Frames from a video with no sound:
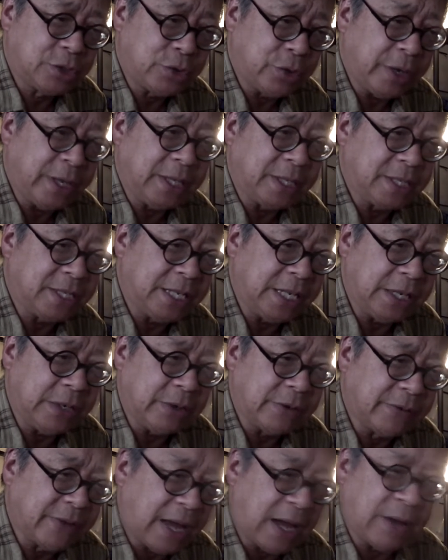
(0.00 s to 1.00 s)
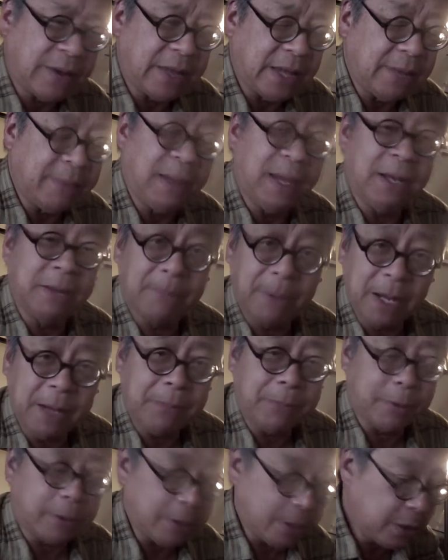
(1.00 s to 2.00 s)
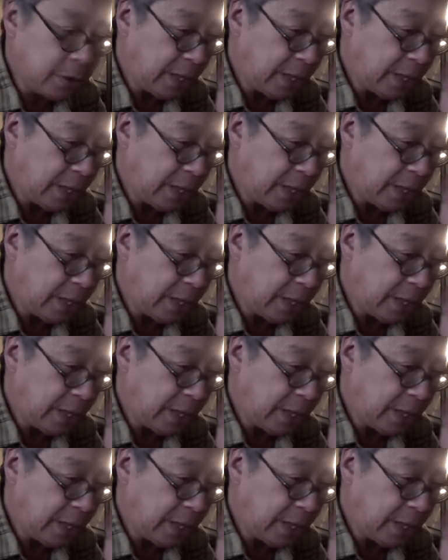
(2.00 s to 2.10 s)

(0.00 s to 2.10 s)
trade secret of how they made paper.